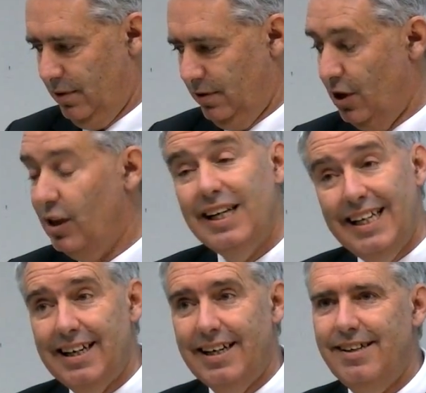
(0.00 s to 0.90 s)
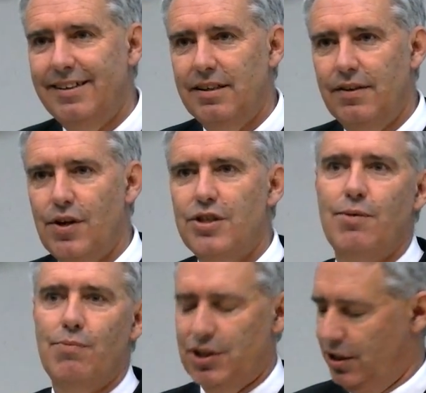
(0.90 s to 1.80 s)
So clearly there's
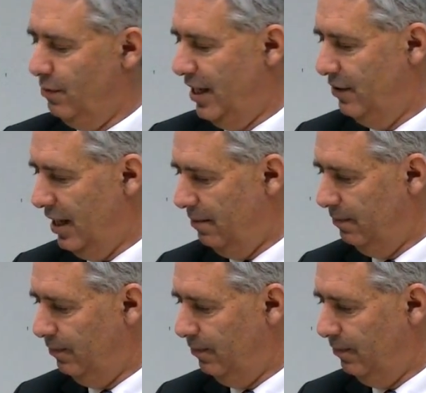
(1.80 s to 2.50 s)
some risk around that.